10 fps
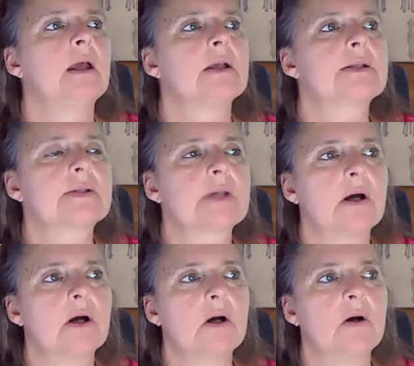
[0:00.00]

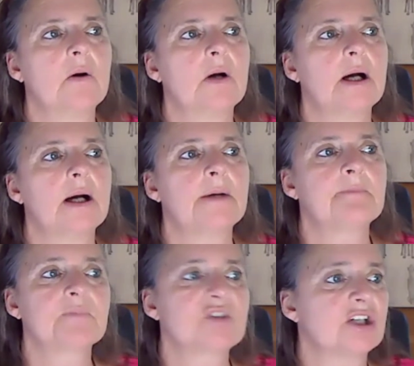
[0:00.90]

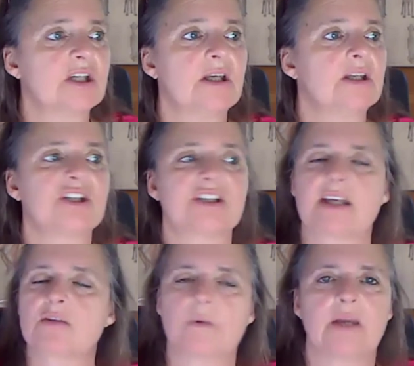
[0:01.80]
So she
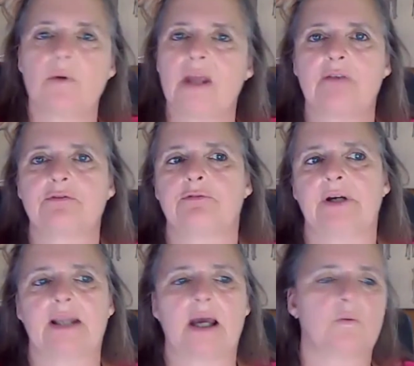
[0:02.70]
says, we have to
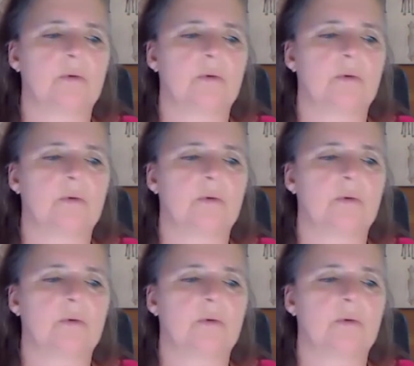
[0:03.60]
find out.